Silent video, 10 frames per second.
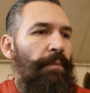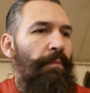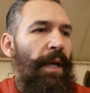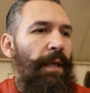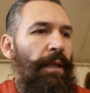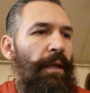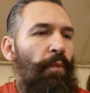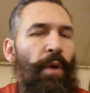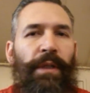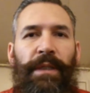my
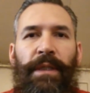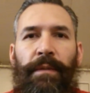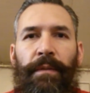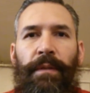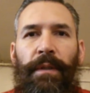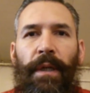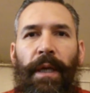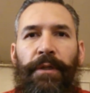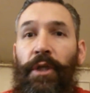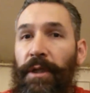Wellington
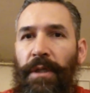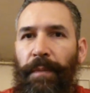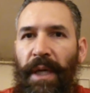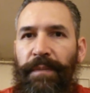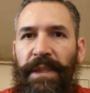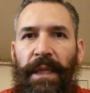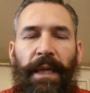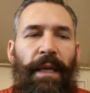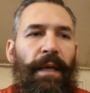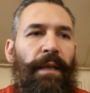cha-cha pipes
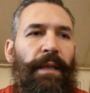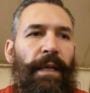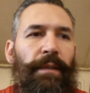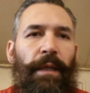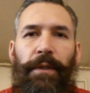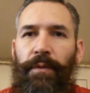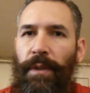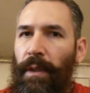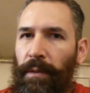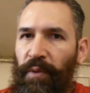that you
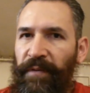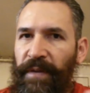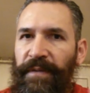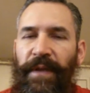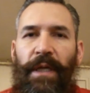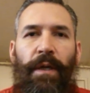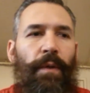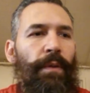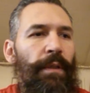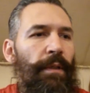saw in the previous
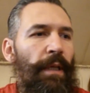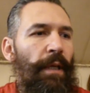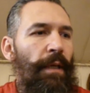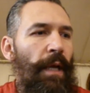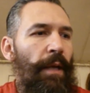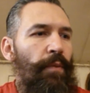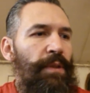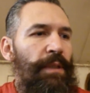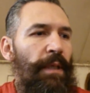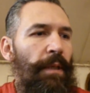video that I
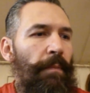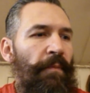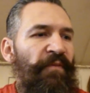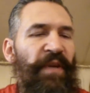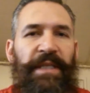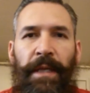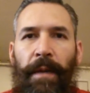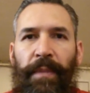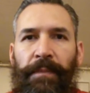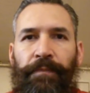was fixing
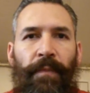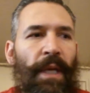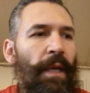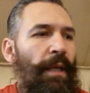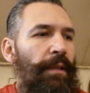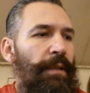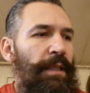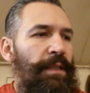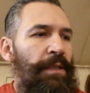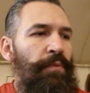up.
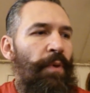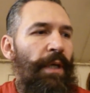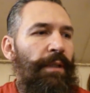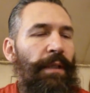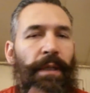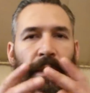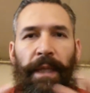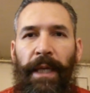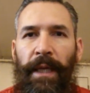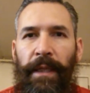This is what
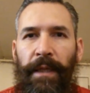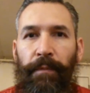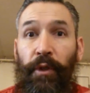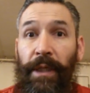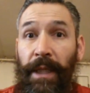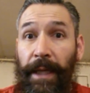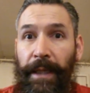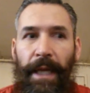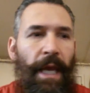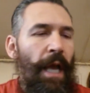they ended up looking like.
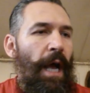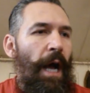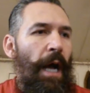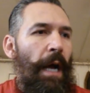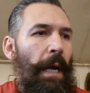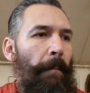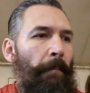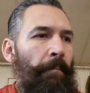Of